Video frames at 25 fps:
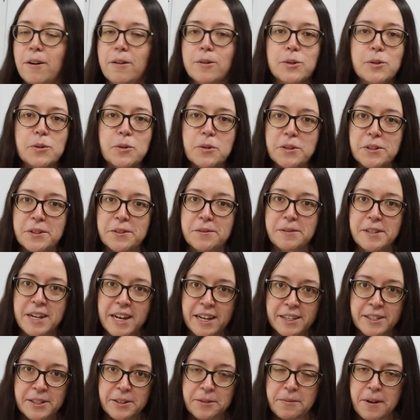all sorts of
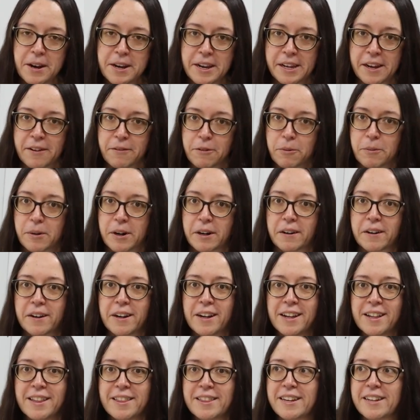text and writing everywhere
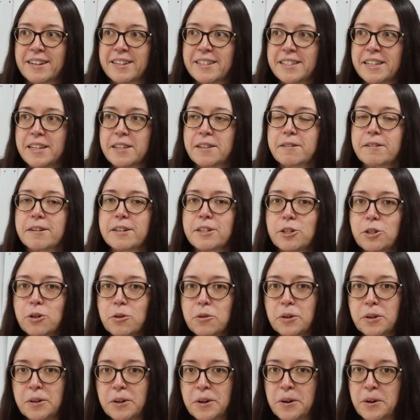that is either a
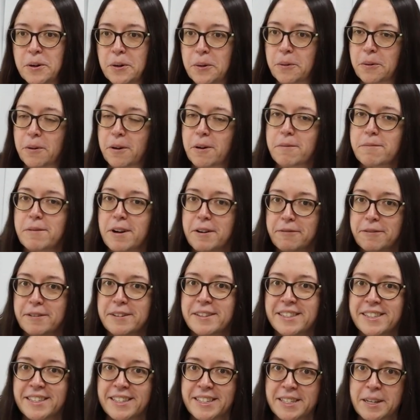joke or a
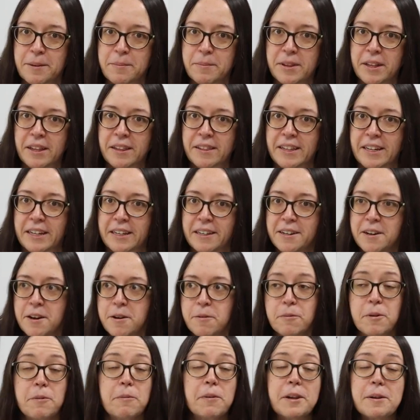reference to something that
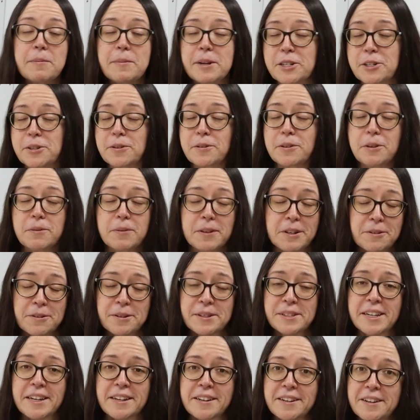we want to make sure you
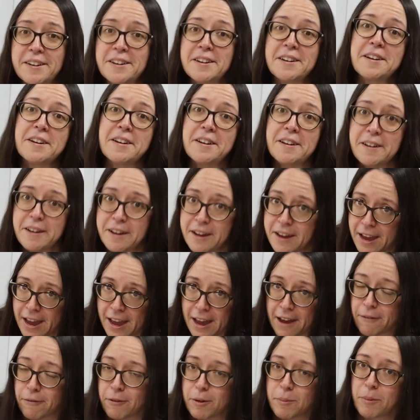understand
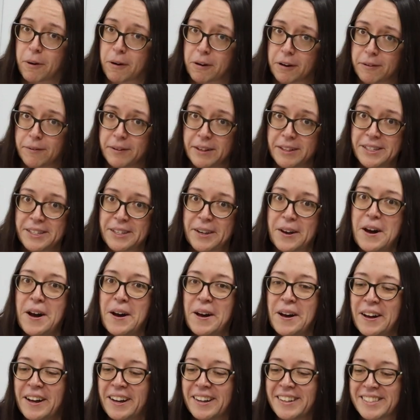every part of it. So
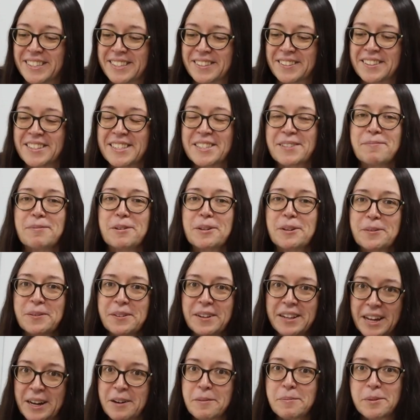this book
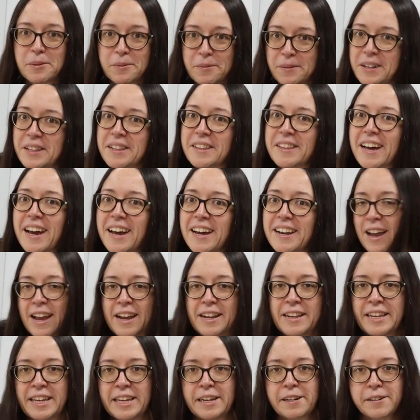will help with that.
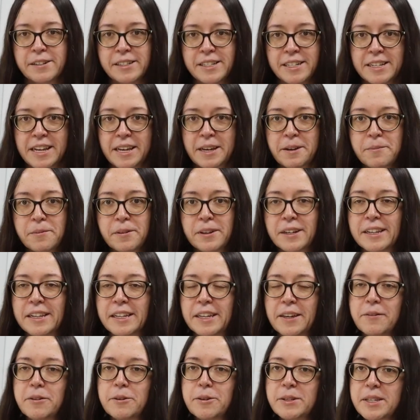And here today, we're
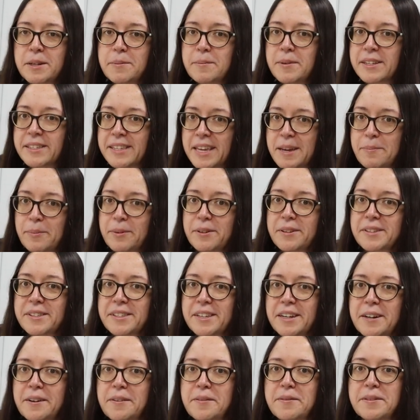going to give you some
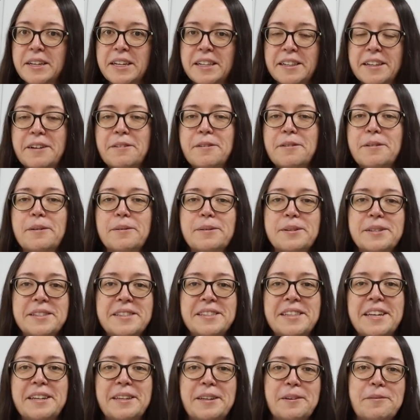examples of the liner
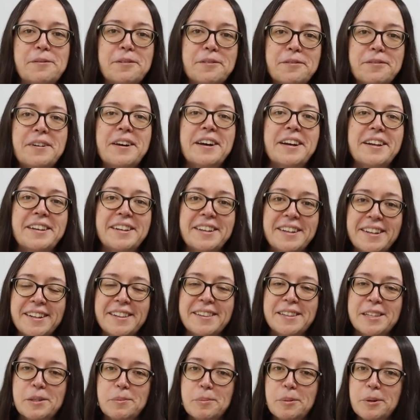notes that you will find
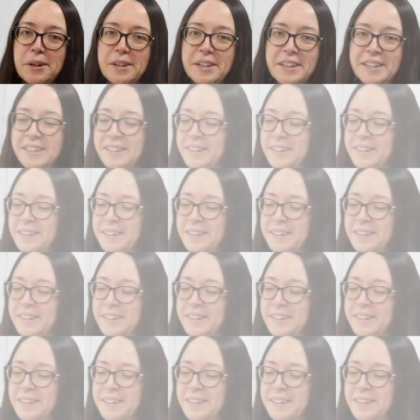in this book.